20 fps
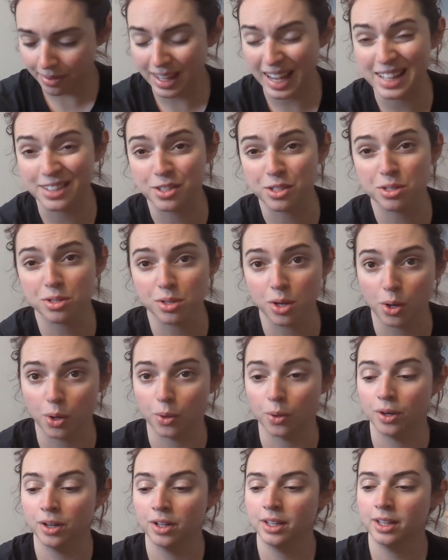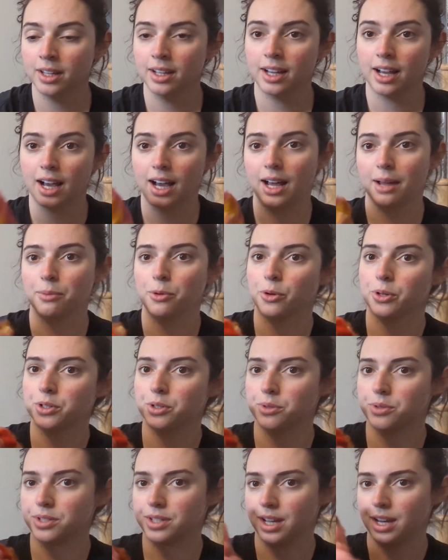and so I'm going
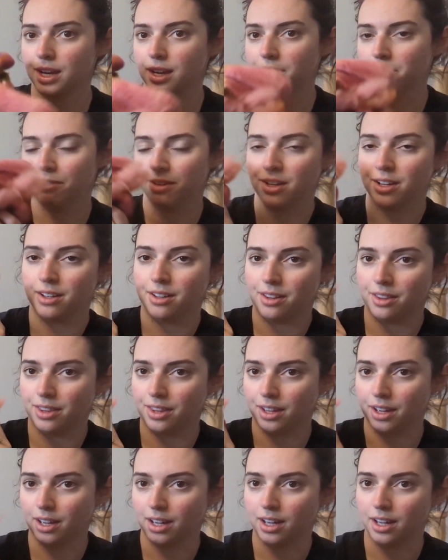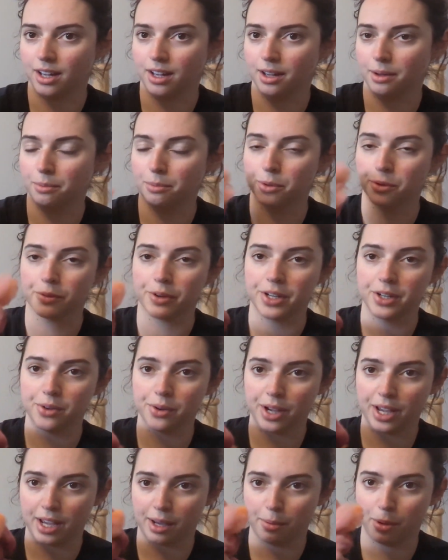to save the merino
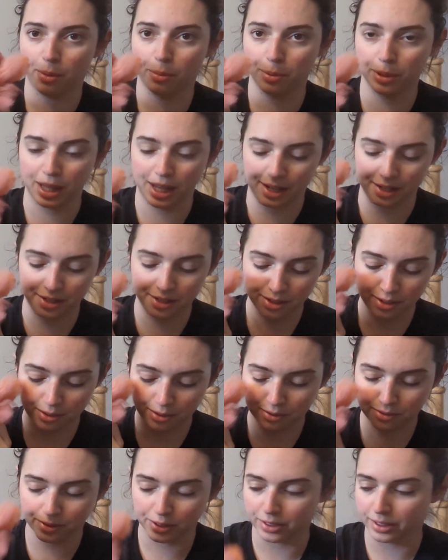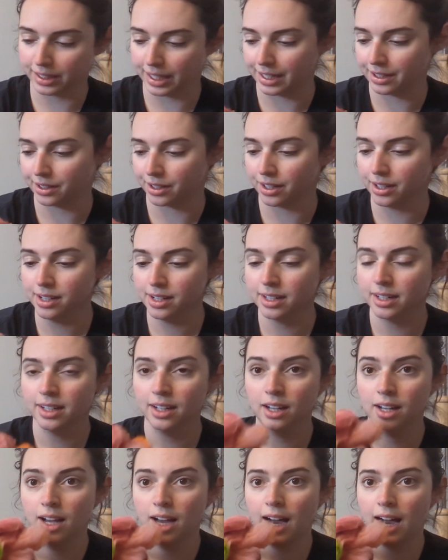camel blend for later,
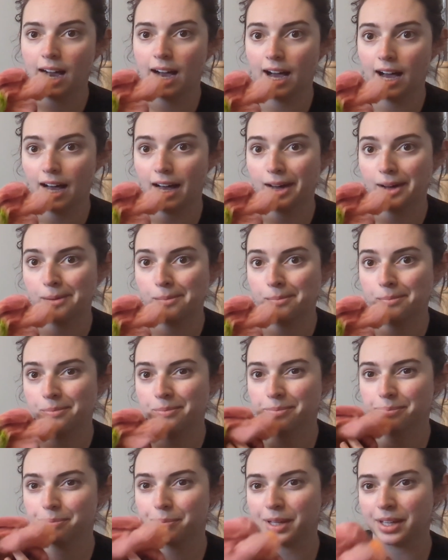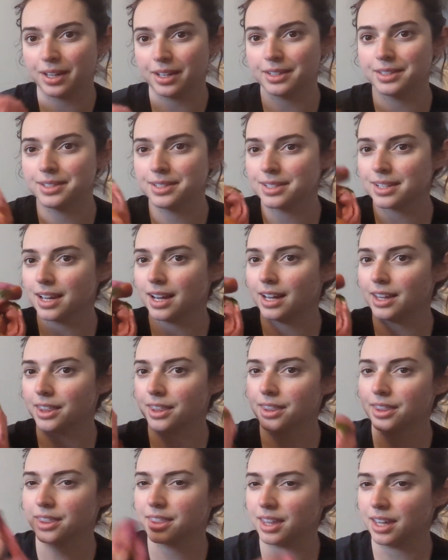because I
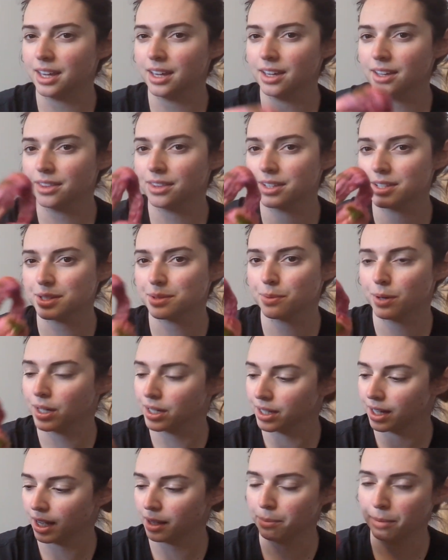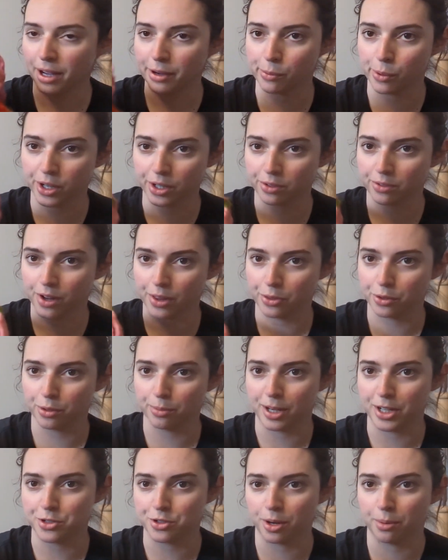think this one I might want to run
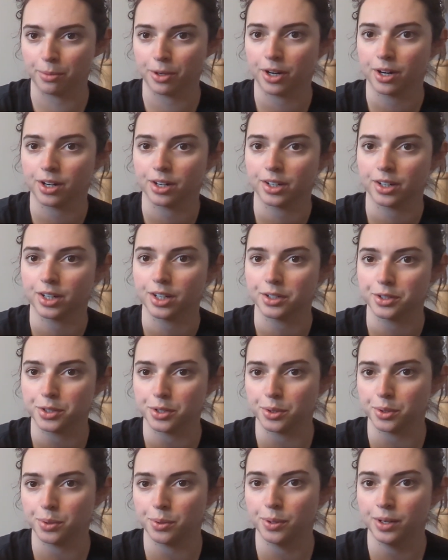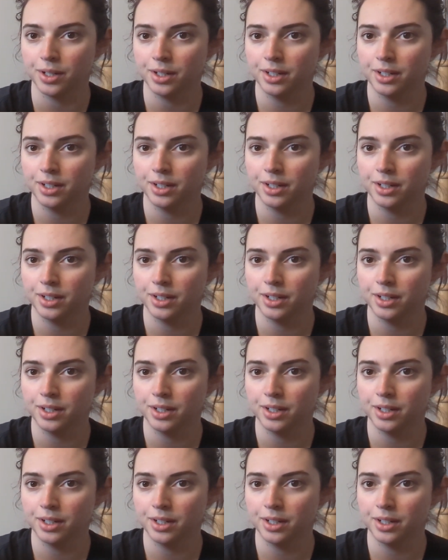through my drum carder to